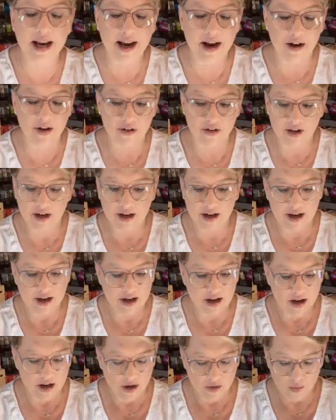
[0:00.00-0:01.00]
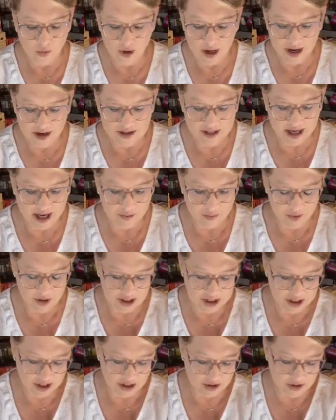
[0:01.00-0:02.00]
Now, what else can
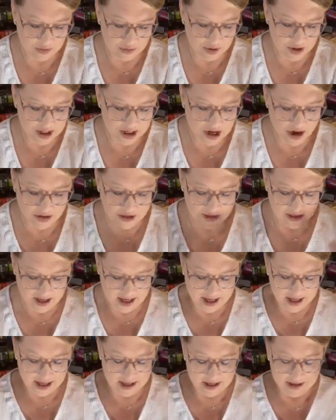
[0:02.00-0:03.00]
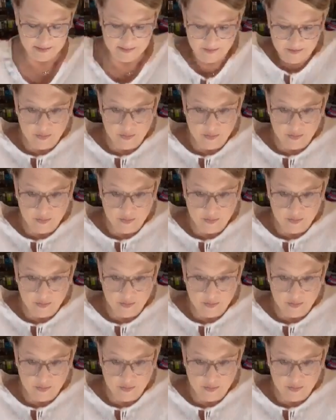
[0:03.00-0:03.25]
we do? What do y'all think?